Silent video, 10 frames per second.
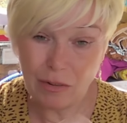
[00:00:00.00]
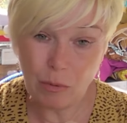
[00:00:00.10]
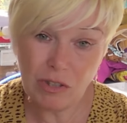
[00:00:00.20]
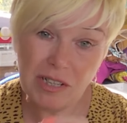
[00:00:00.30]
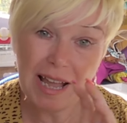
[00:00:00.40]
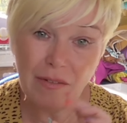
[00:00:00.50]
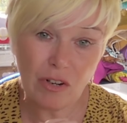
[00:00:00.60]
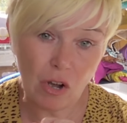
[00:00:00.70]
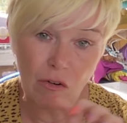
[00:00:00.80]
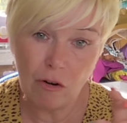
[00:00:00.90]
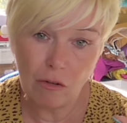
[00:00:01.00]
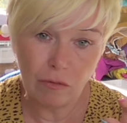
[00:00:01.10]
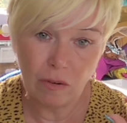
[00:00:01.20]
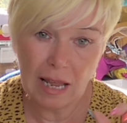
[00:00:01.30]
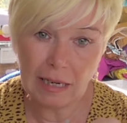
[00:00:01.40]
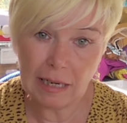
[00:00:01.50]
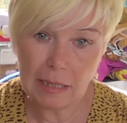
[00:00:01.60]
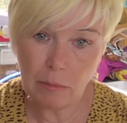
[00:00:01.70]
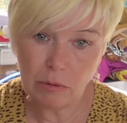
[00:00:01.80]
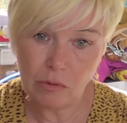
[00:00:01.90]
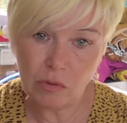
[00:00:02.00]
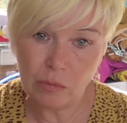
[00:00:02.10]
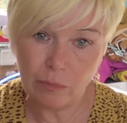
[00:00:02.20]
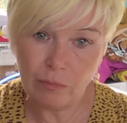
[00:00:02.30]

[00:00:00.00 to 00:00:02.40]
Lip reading: the ones I've got are all flat labels.